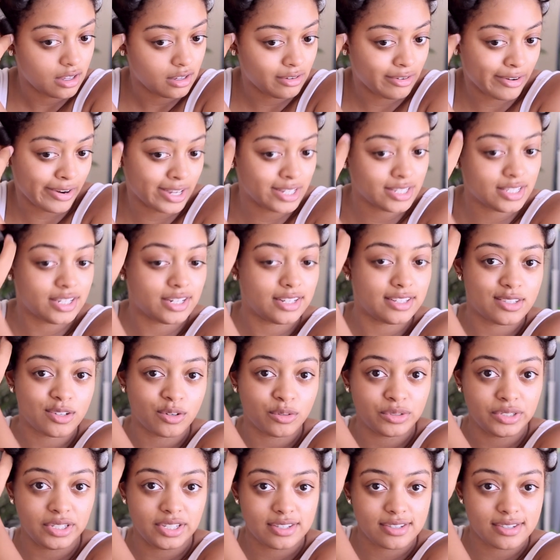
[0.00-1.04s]
Granted, it's
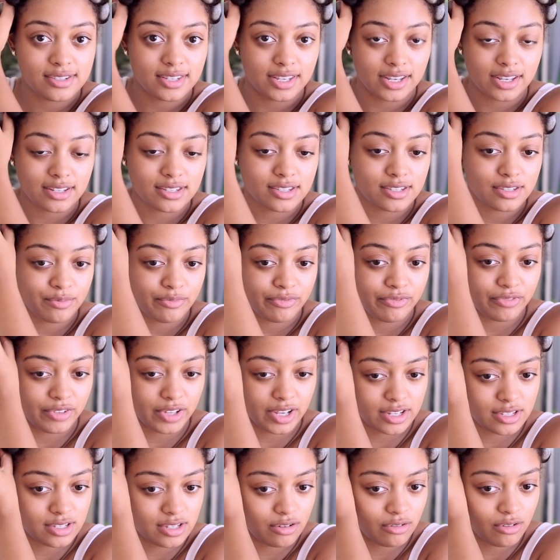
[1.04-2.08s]
only six
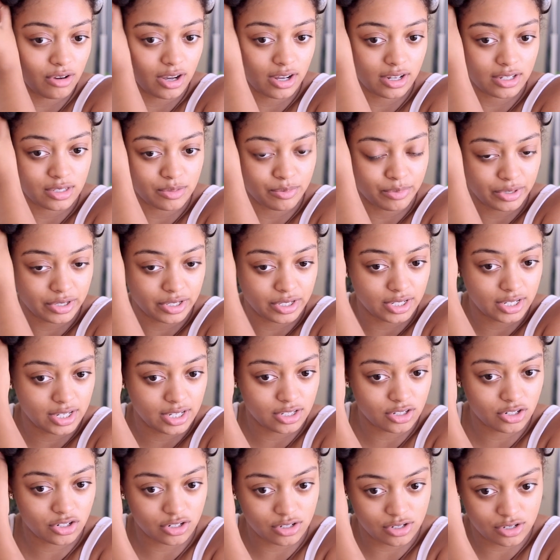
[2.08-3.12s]
flexi rods, but
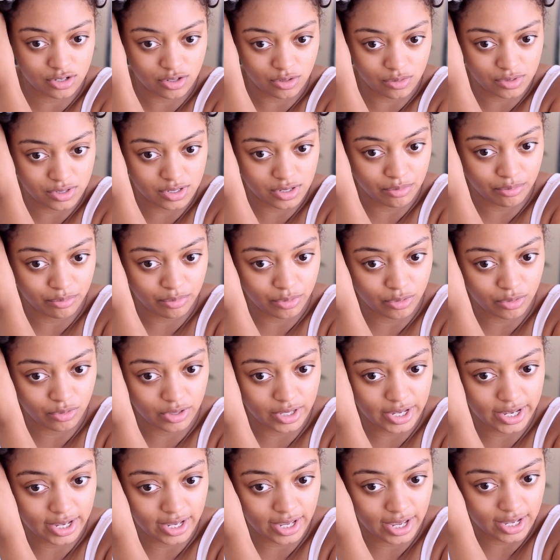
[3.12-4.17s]
it's just so simple,
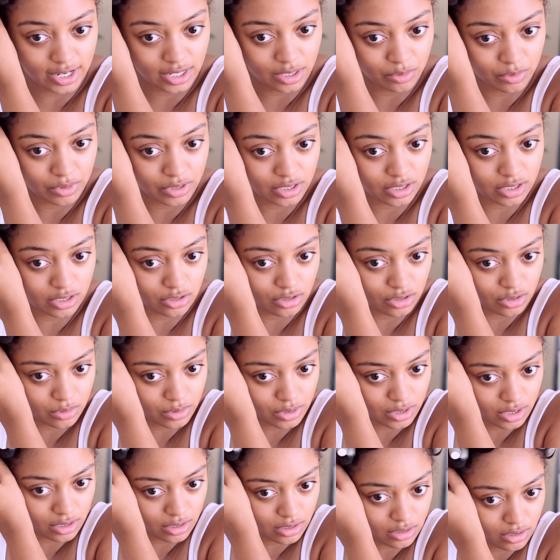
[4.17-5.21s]
like anyone can do
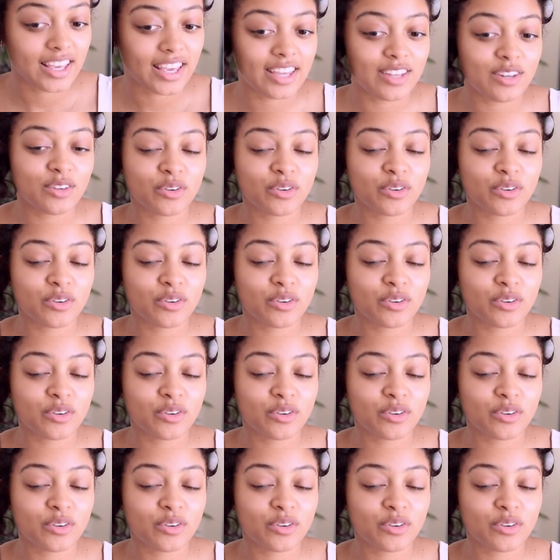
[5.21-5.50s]
it.